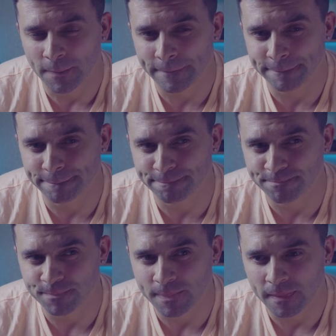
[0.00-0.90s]
mm,
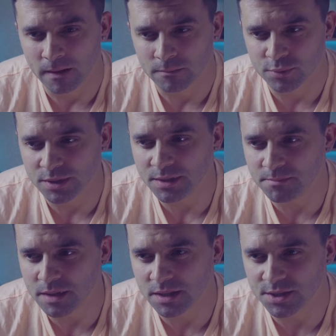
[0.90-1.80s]
pretty
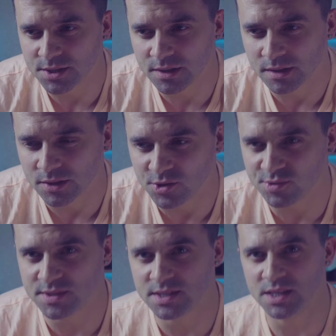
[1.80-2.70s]
much you
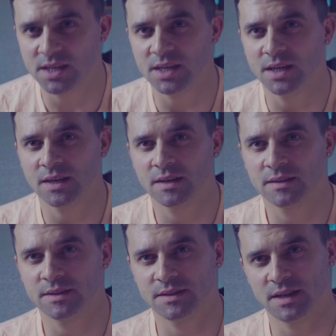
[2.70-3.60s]
see
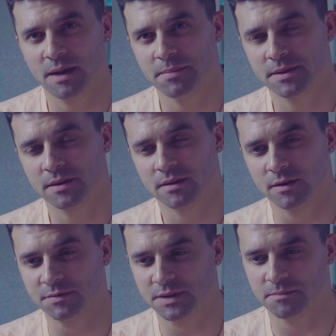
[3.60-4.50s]
the depth
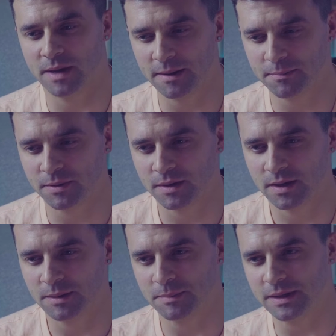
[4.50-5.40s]
of the map,
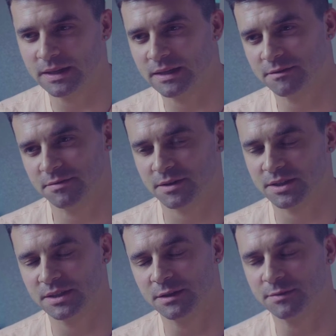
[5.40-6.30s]
but in a
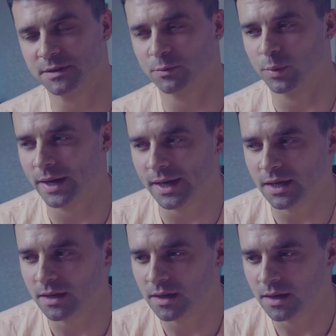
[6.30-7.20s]
very different
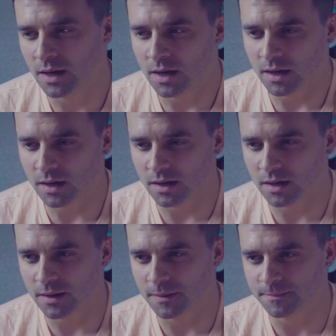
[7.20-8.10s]
way.
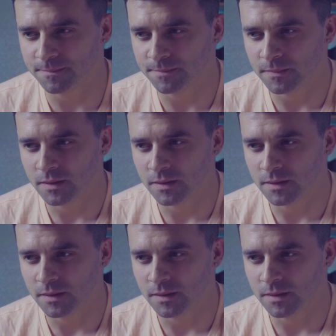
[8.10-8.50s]
Um,